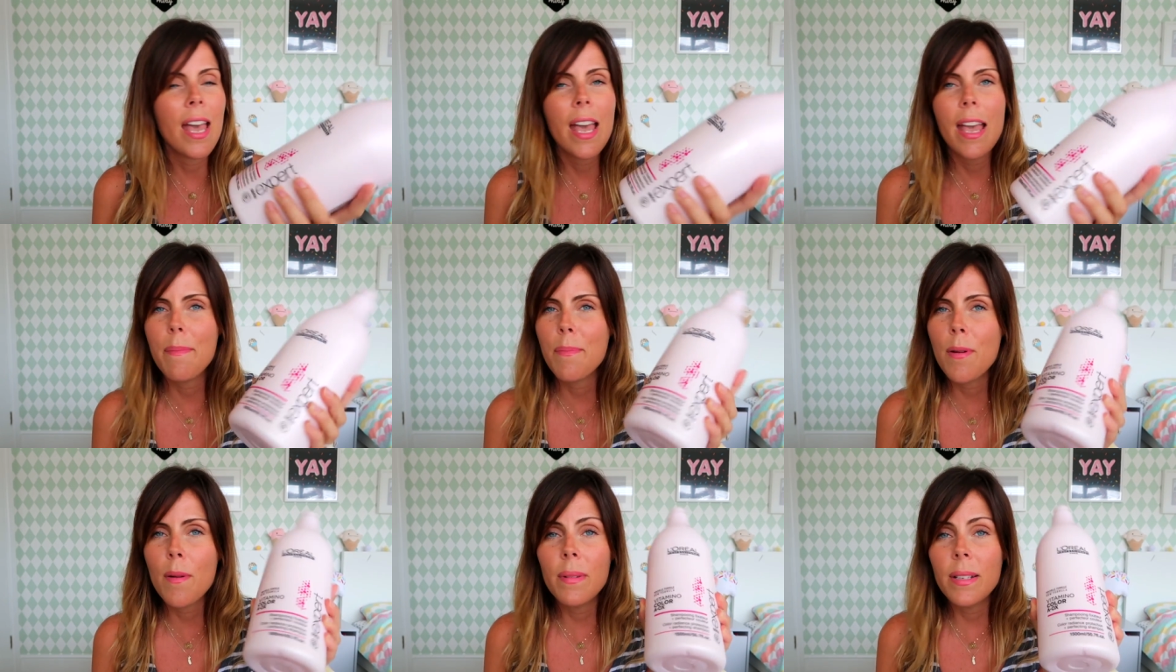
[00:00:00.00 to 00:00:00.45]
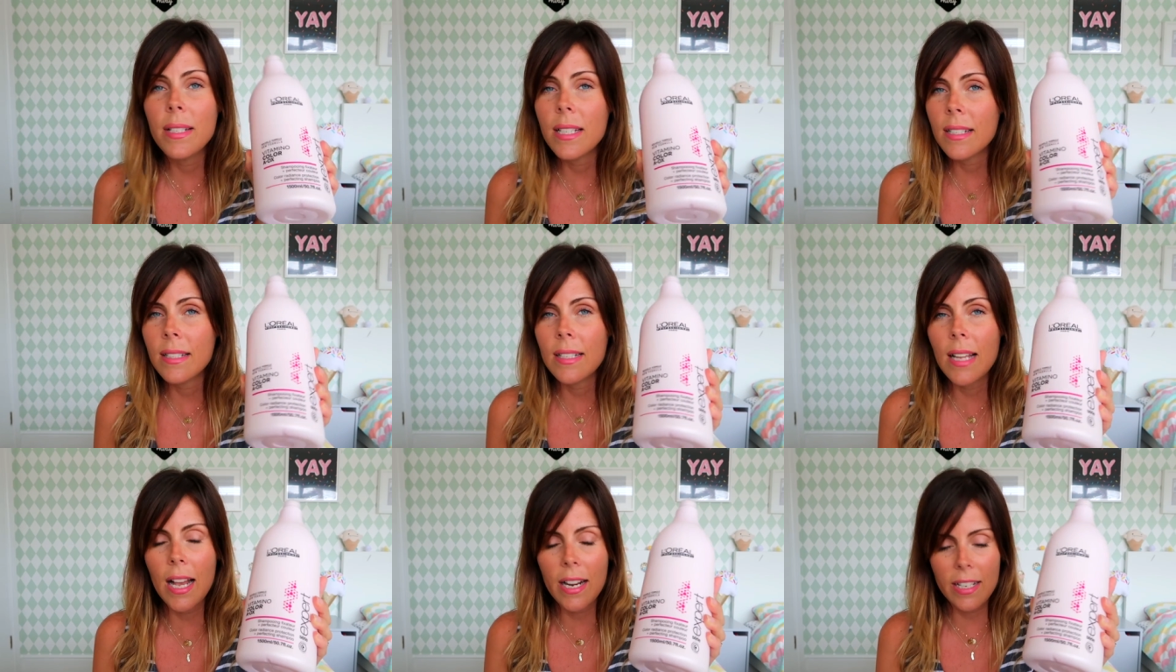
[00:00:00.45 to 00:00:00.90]
it probably
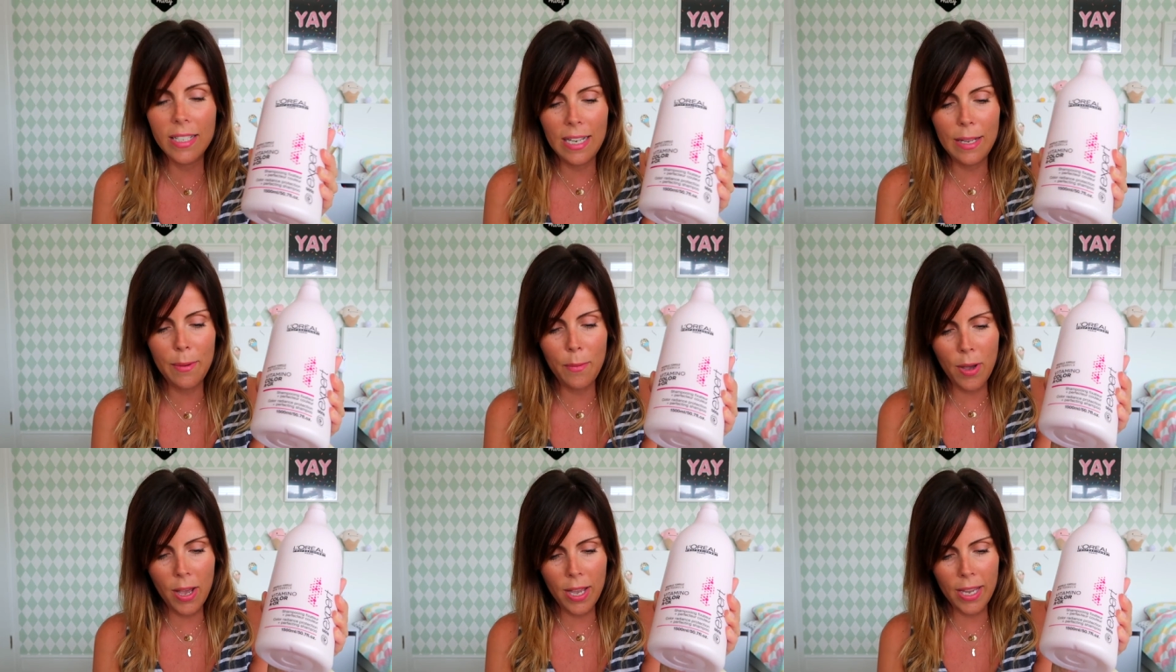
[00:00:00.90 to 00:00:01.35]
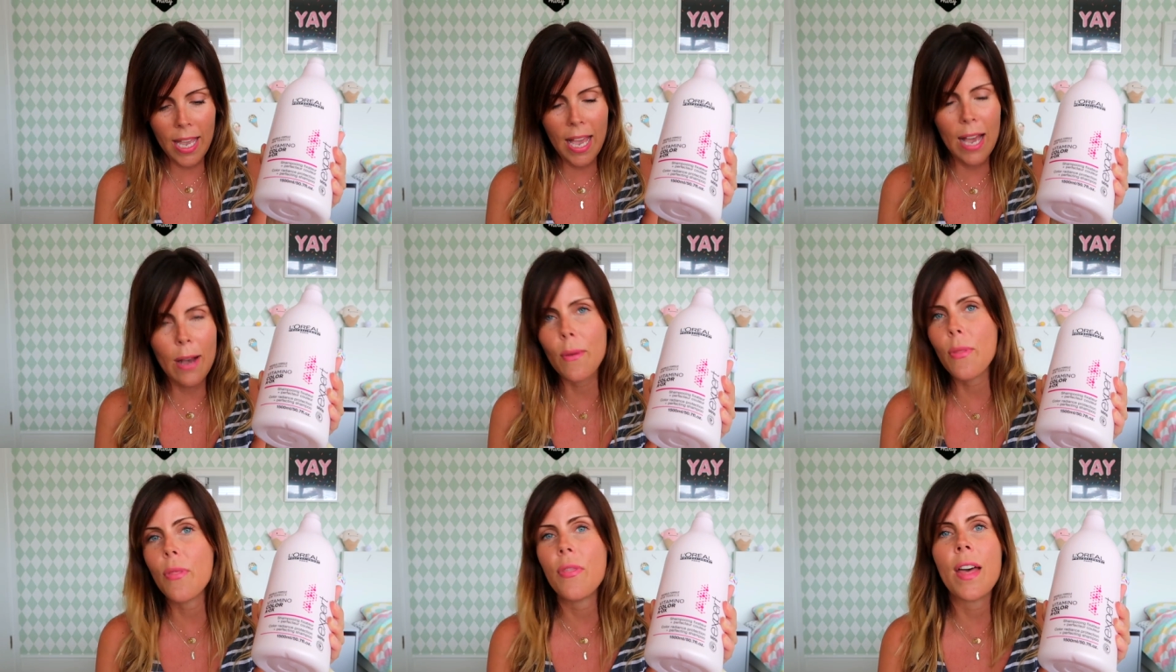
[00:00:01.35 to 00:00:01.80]
doesn't actually work
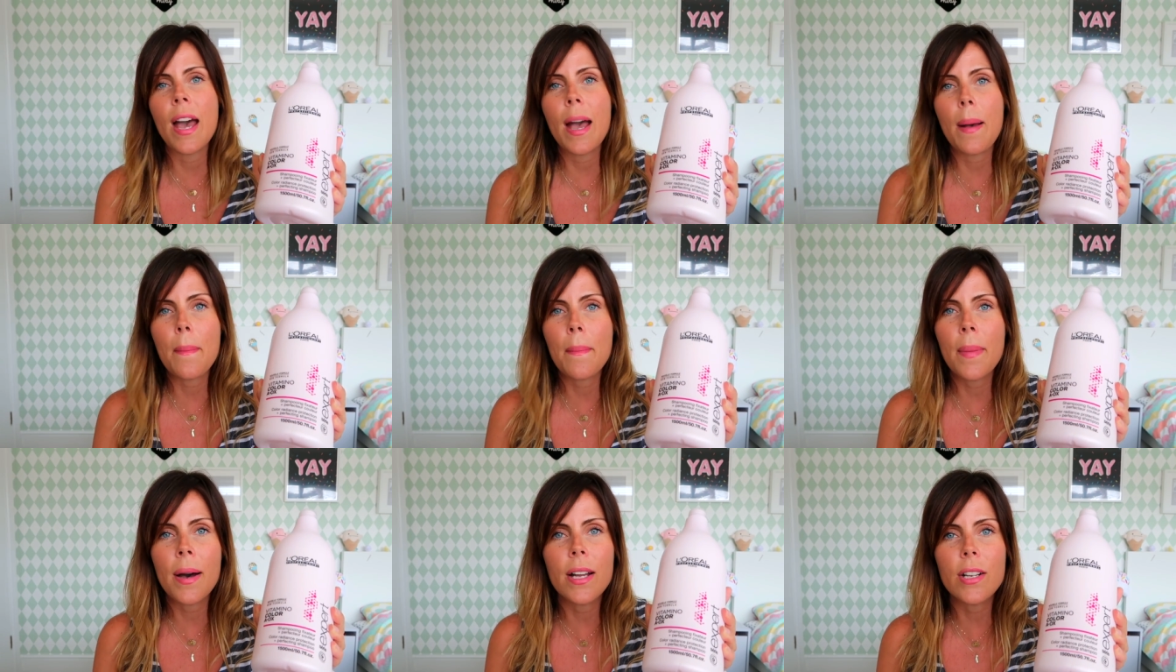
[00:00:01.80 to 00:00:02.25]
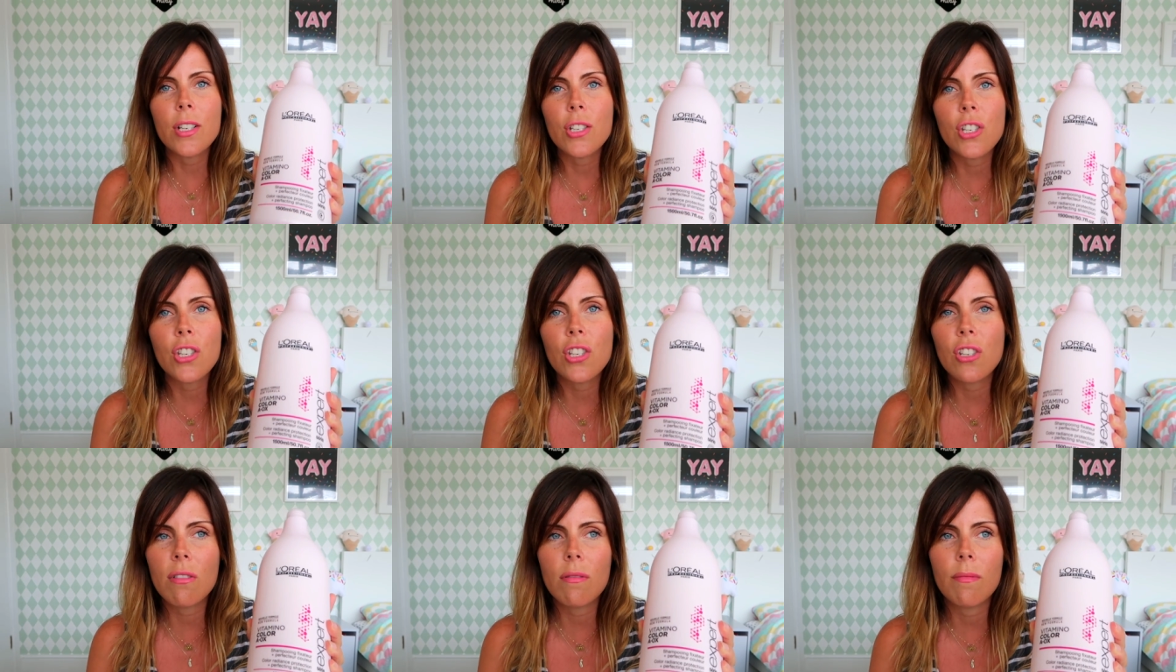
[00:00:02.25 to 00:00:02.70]
out that
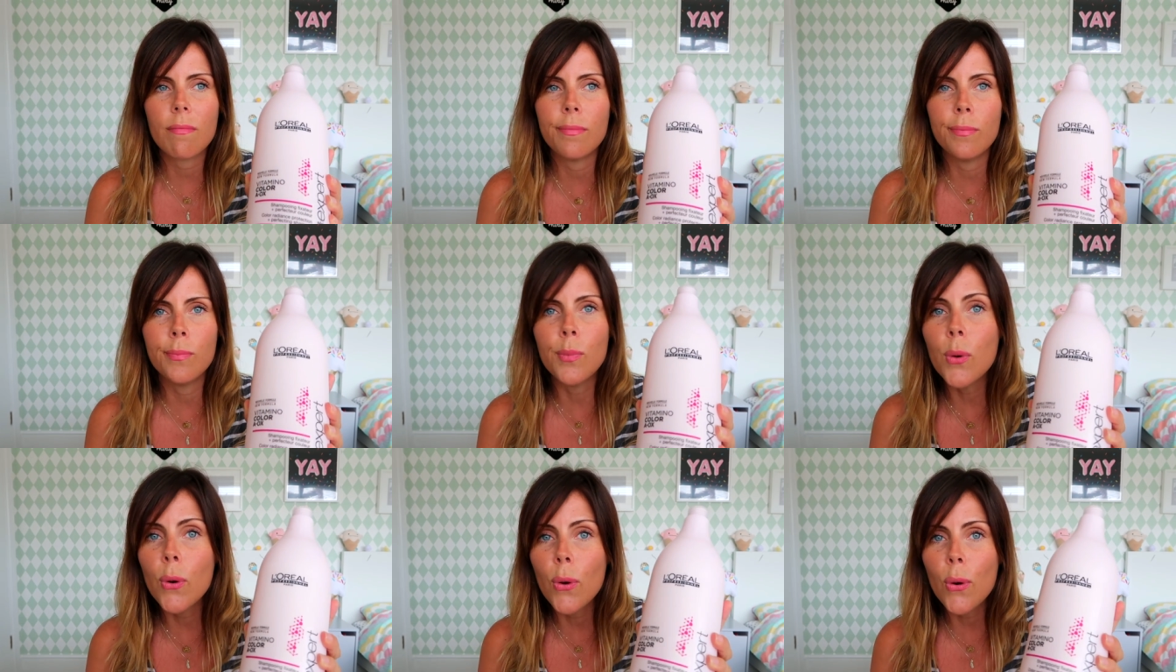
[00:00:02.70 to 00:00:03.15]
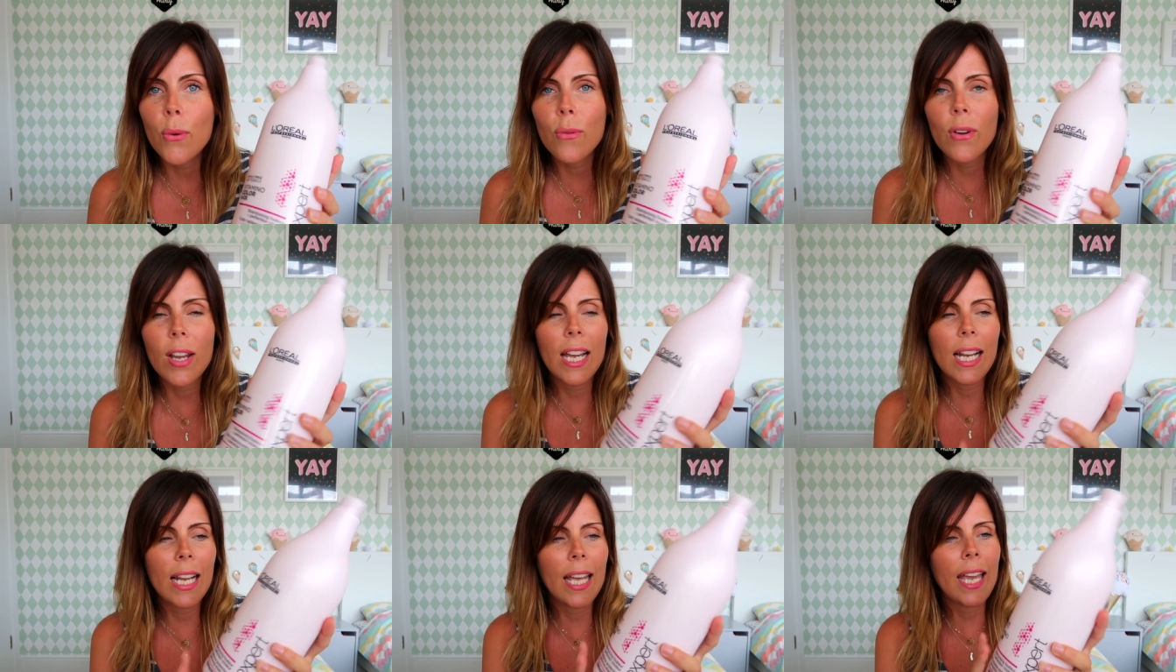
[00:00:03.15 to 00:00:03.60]
much more,
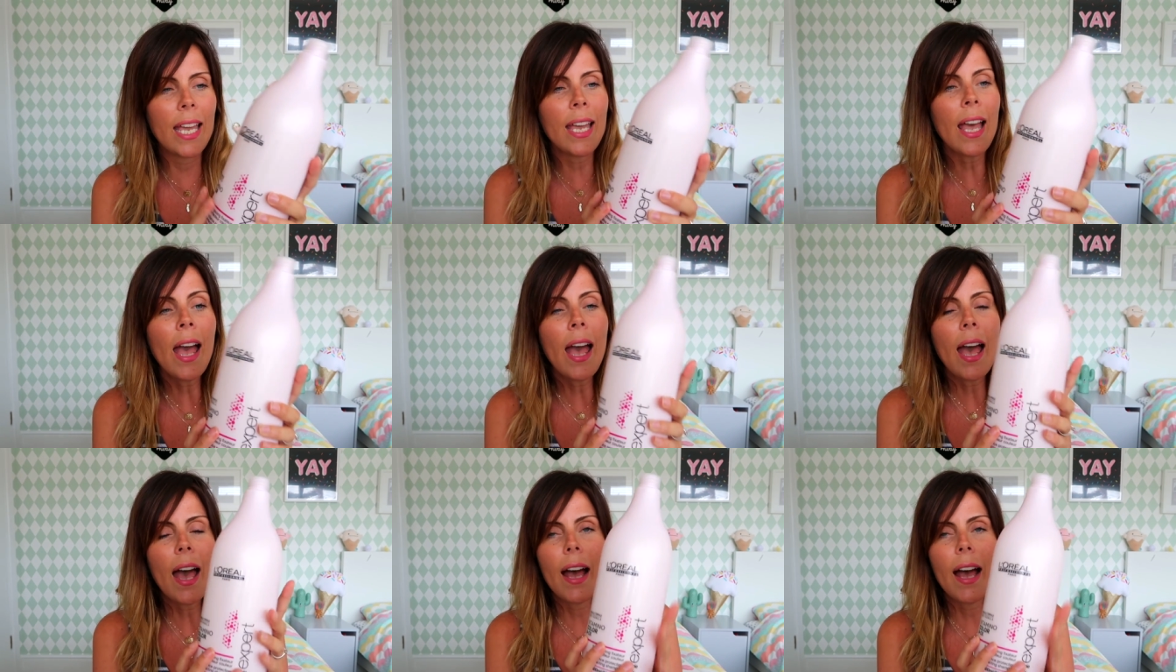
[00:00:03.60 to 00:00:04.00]
really.